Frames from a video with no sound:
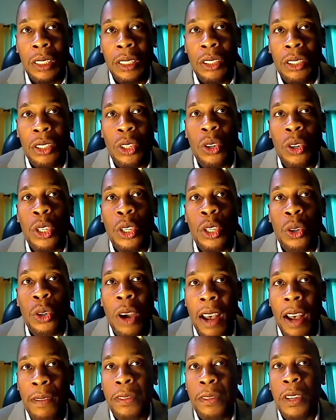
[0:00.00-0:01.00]
So you
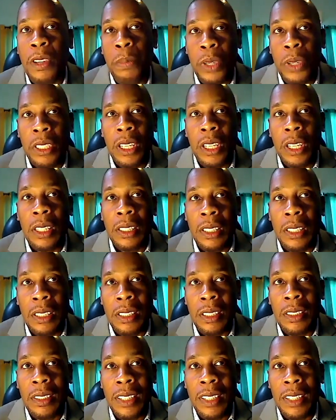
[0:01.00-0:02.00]
have to protect
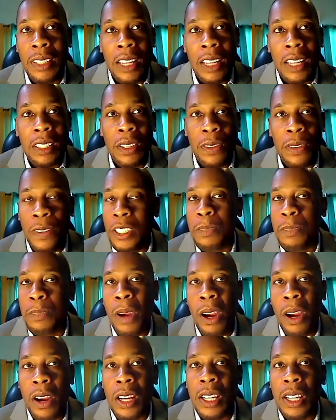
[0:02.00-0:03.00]
citizens. That's the first
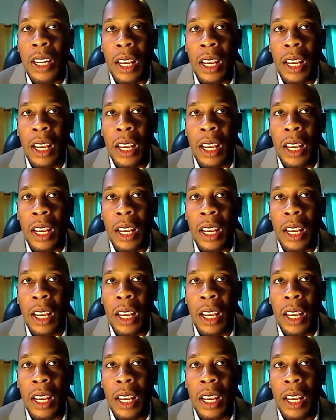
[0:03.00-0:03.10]
priority.